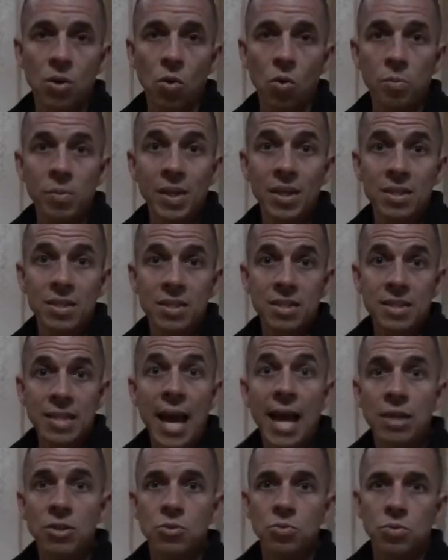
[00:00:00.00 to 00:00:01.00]
because
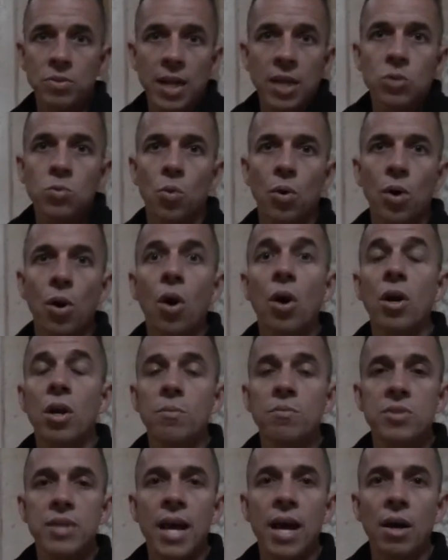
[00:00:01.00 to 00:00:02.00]
that's where it all
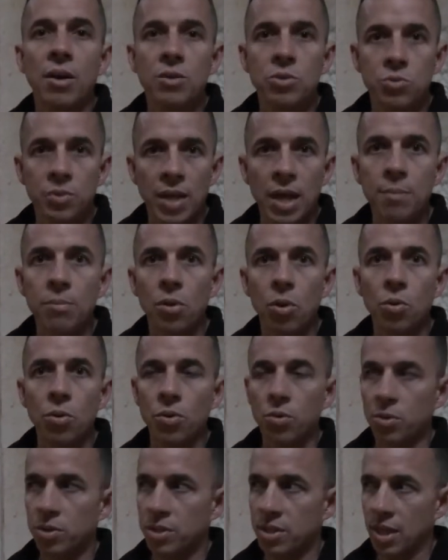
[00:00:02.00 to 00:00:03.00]
comes out, is when that blower
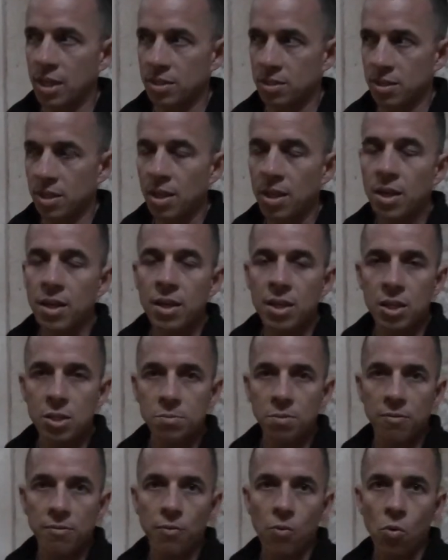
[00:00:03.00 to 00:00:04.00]
door test is
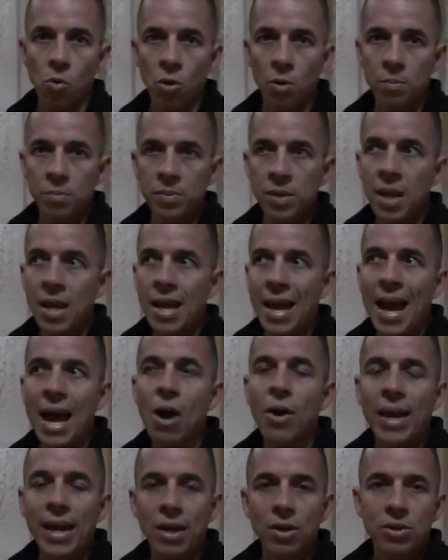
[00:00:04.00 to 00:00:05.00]
performed, how
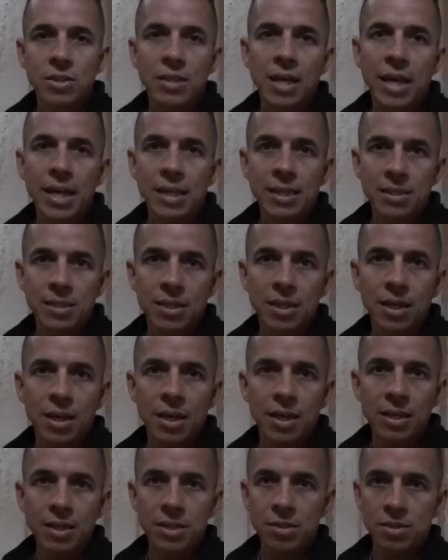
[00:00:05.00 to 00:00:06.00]
airtight
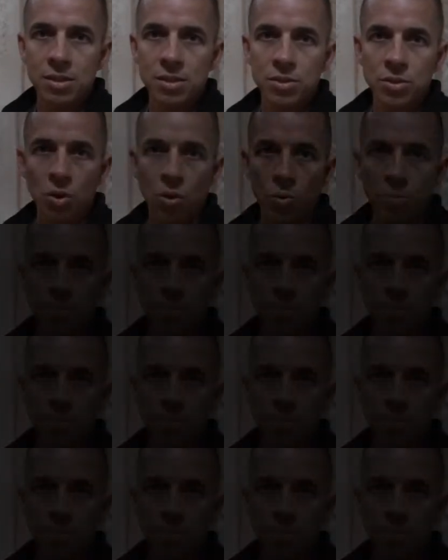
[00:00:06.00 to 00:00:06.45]
is this home.